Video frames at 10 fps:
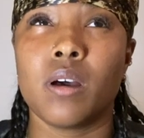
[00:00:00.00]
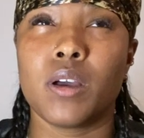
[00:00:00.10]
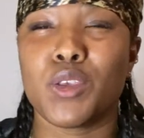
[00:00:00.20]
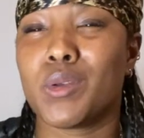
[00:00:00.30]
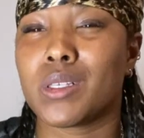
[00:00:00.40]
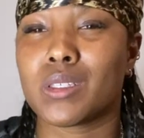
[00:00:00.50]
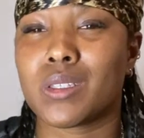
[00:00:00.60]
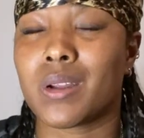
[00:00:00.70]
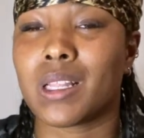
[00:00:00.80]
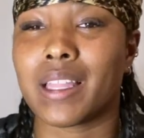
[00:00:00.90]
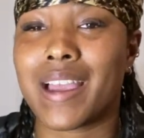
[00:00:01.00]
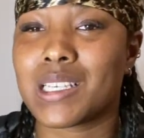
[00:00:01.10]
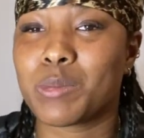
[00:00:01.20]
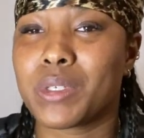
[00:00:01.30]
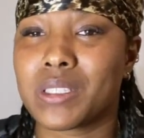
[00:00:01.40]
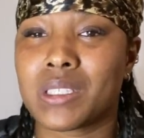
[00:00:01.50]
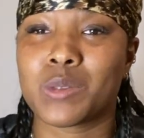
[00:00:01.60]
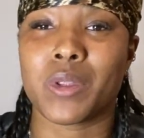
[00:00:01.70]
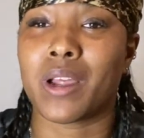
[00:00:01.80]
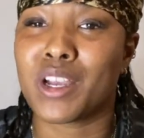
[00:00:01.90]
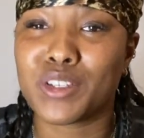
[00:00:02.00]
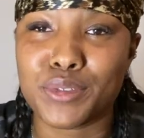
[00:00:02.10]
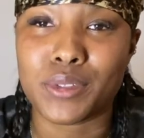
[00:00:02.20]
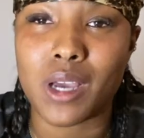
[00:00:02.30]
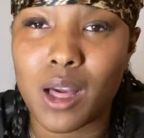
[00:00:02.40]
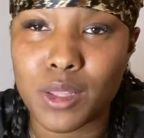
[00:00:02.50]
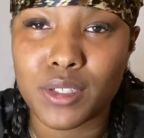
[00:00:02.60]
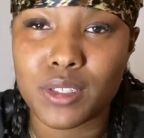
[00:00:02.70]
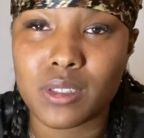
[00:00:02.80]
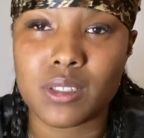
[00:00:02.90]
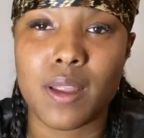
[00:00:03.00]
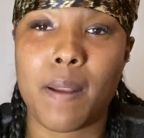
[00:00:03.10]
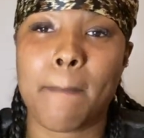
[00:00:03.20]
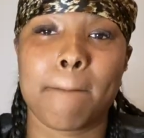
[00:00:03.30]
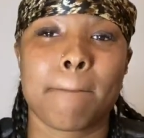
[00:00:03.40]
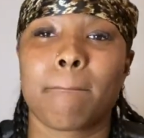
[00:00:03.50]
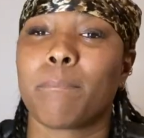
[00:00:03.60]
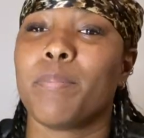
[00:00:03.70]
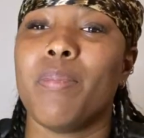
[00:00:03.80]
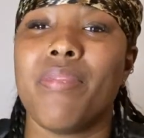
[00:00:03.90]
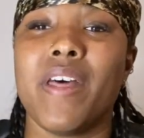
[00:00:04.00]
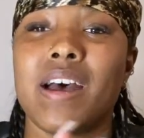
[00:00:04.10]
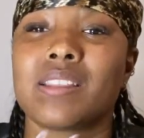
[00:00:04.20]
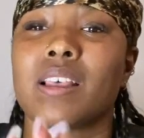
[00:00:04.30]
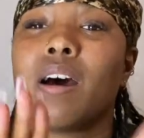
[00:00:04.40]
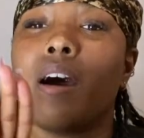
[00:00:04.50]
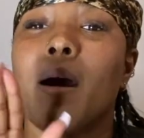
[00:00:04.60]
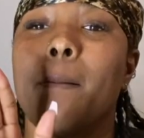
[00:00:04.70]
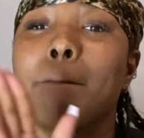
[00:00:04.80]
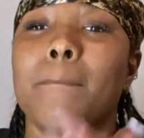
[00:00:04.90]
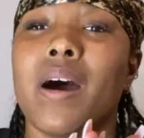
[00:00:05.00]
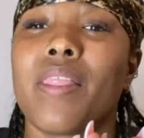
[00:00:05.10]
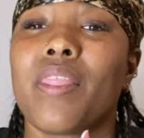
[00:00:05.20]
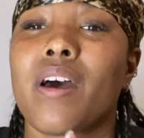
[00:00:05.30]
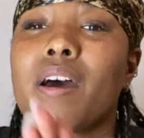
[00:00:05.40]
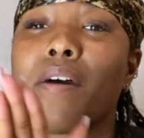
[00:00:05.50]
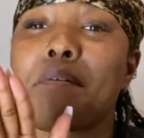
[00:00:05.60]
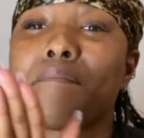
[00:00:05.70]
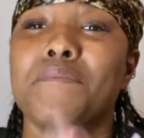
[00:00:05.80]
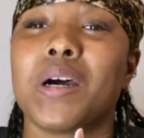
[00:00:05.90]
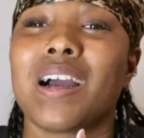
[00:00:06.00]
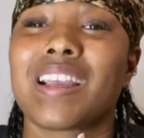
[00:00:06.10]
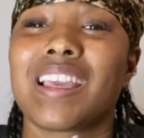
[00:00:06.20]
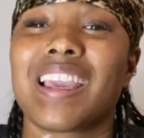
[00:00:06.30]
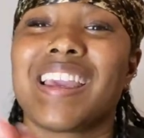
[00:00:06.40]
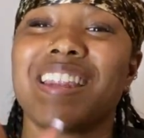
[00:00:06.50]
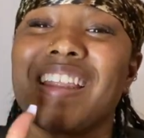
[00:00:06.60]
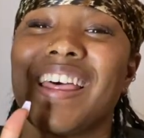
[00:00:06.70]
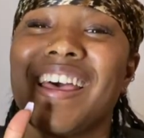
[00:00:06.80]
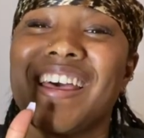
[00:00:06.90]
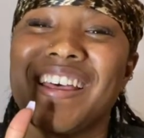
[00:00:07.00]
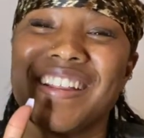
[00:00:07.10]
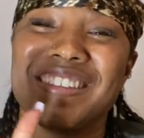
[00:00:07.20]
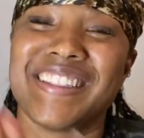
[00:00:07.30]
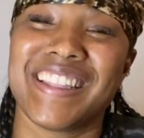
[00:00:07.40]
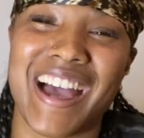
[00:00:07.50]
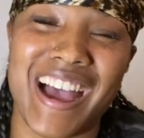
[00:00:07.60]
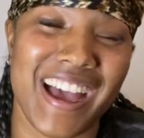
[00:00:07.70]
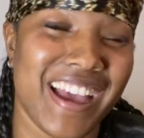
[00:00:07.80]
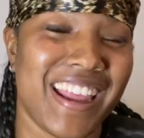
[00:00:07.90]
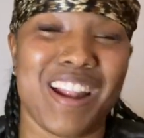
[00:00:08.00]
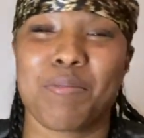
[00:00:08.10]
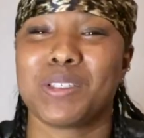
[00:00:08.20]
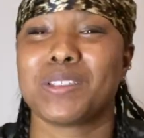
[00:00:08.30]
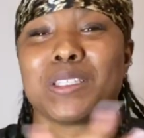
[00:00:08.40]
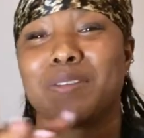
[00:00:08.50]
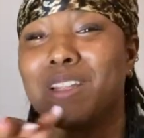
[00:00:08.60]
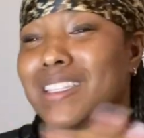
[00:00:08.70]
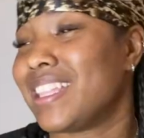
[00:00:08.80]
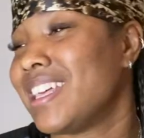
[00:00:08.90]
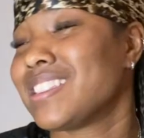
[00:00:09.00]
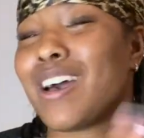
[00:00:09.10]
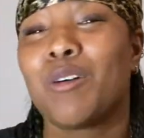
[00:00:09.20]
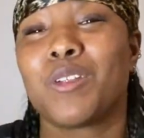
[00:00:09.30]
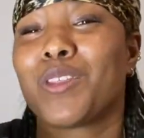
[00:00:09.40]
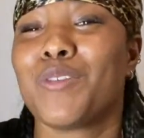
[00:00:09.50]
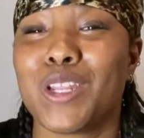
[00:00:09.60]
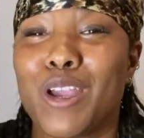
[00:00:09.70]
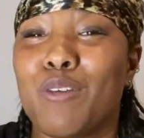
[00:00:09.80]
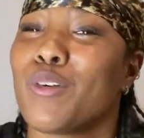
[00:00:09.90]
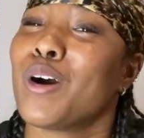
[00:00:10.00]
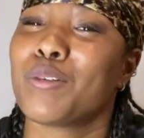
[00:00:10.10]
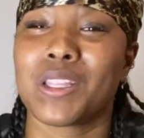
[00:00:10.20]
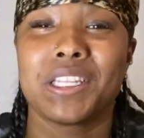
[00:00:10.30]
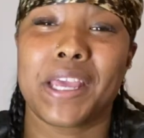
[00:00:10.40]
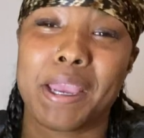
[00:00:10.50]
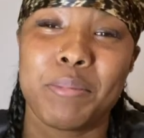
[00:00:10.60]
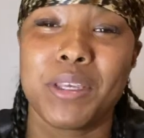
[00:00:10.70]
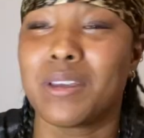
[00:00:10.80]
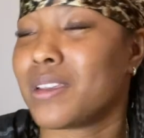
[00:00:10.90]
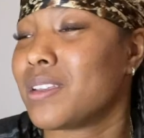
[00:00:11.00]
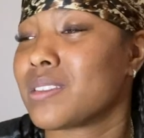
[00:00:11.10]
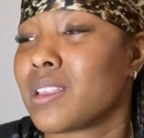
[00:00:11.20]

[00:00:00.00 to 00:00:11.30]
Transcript: you can start a lash business with $100. That's a motherfucking lie, and I'm just leaving it at that. That's a whole nother video for a whole nother day because